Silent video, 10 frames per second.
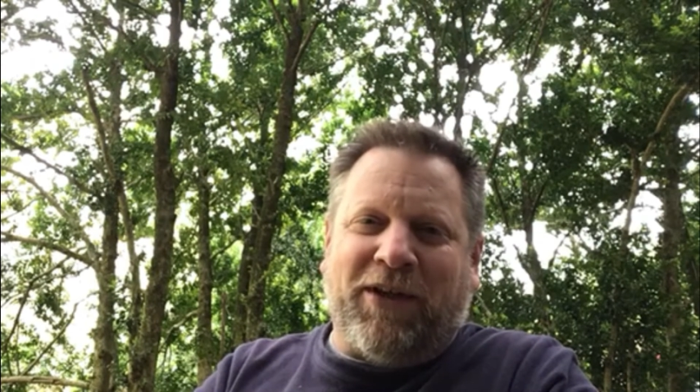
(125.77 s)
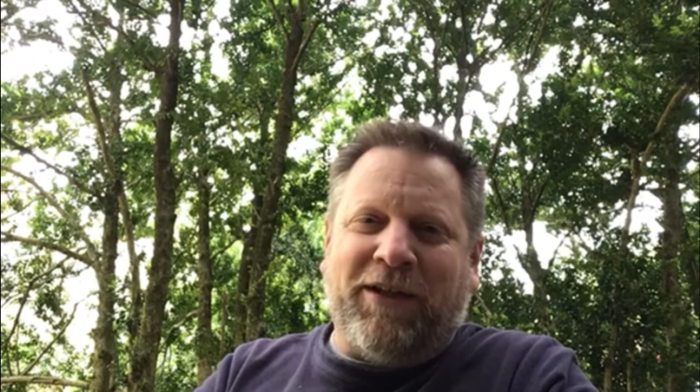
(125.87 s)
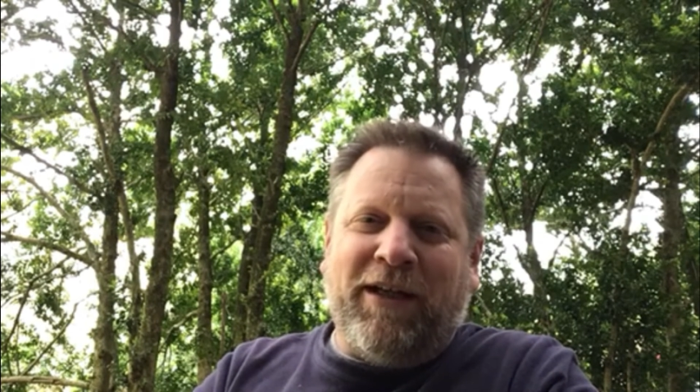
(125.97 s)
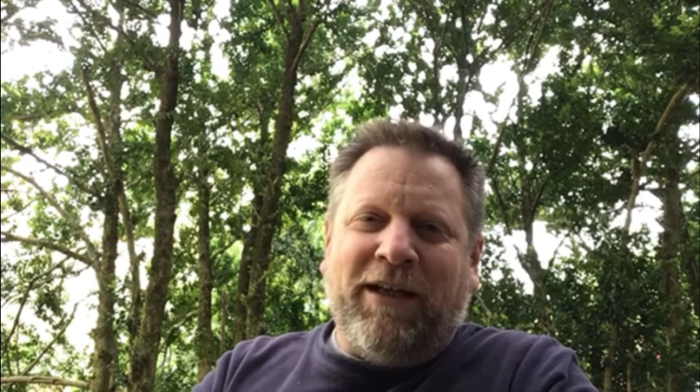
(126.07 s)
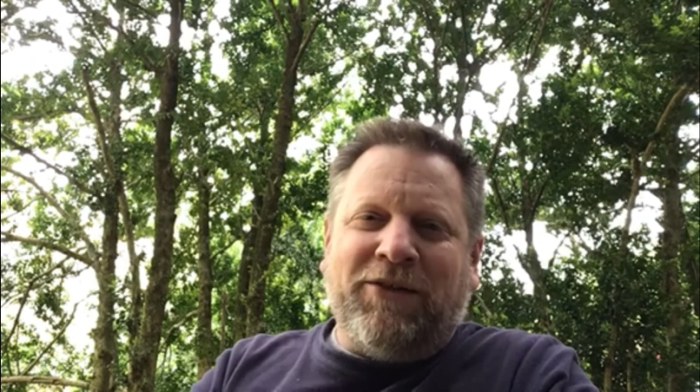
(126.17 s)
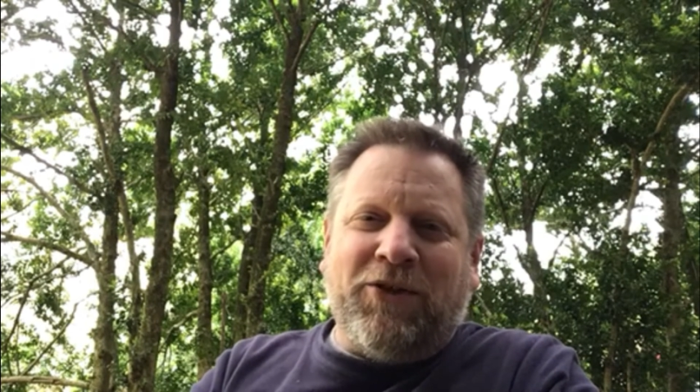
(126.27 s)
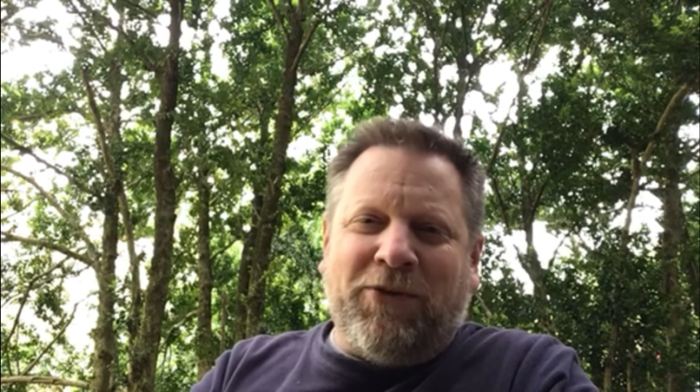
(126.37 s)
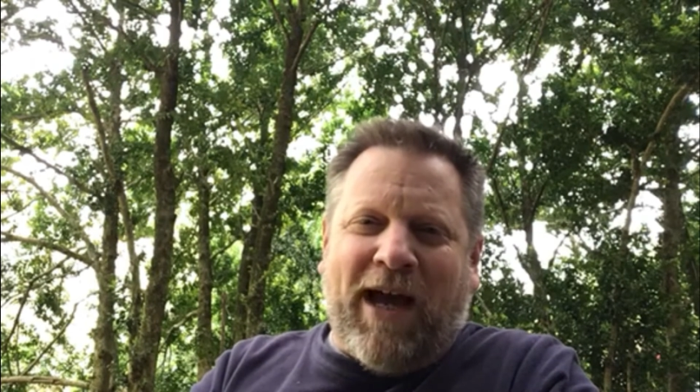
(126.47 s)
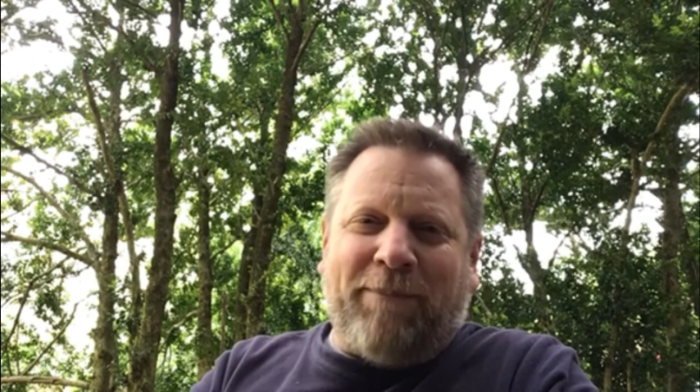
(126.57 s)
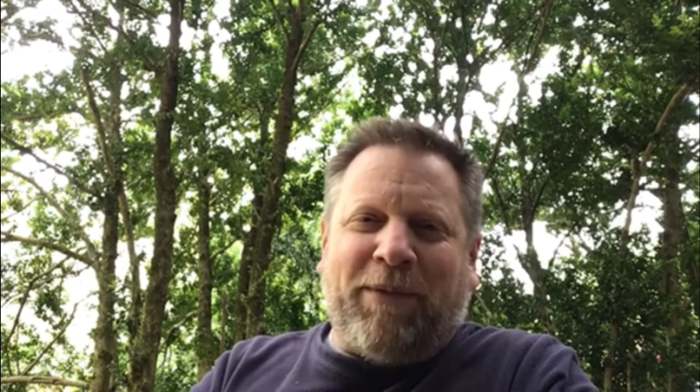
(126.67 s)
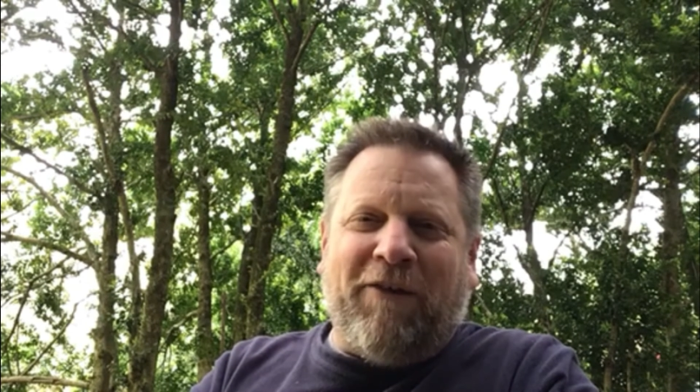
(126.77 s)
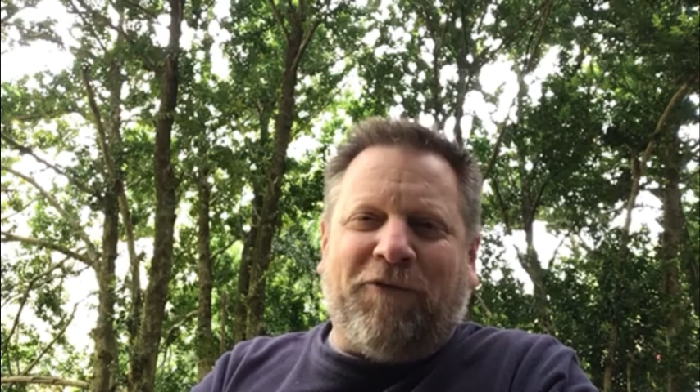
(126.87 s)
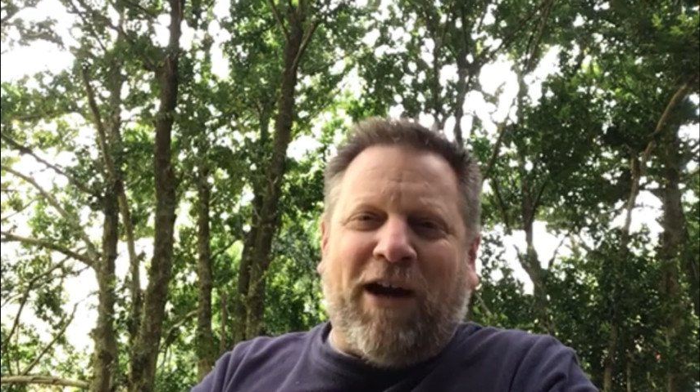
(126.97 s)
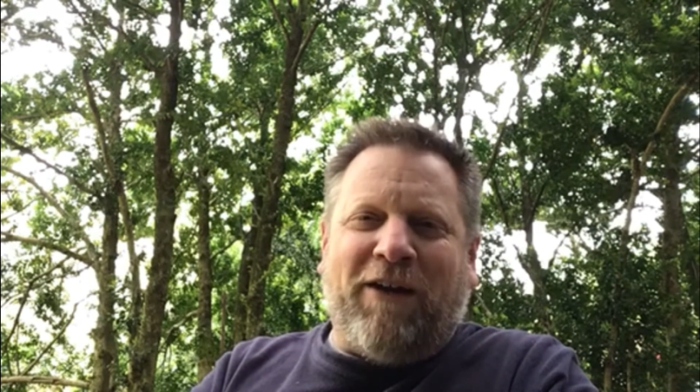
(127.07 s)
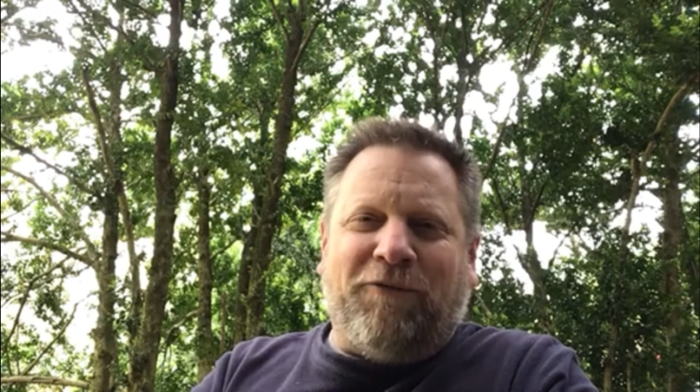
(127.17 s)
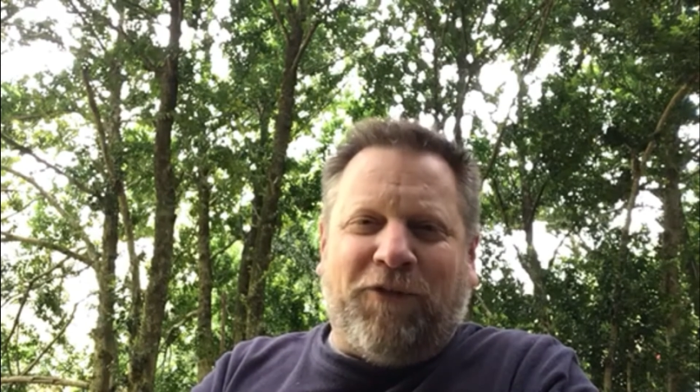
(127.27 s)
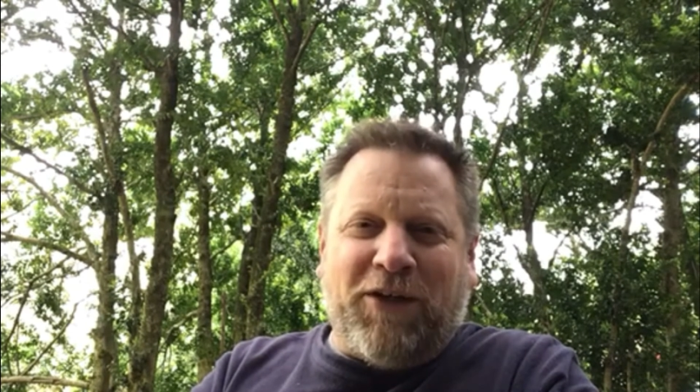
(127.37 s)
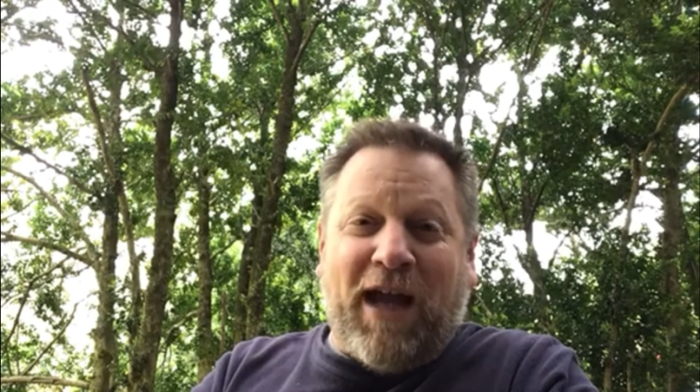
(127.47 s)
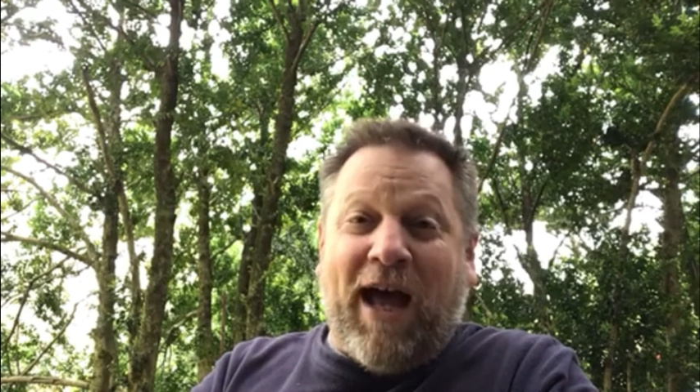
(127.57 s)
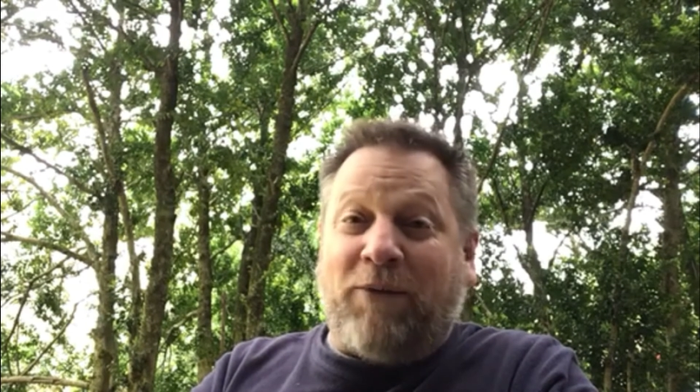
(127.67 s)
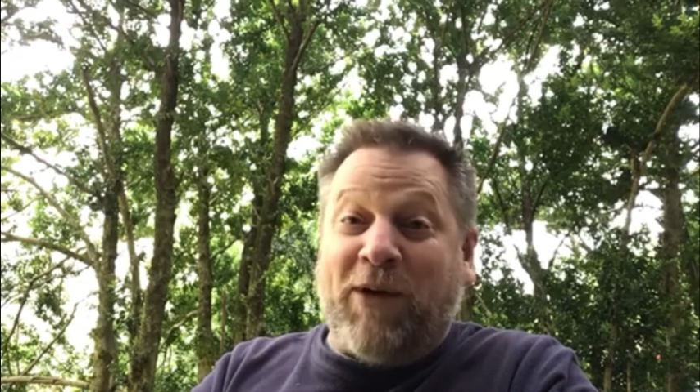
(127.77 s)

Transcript: that do not be afraid, fear not.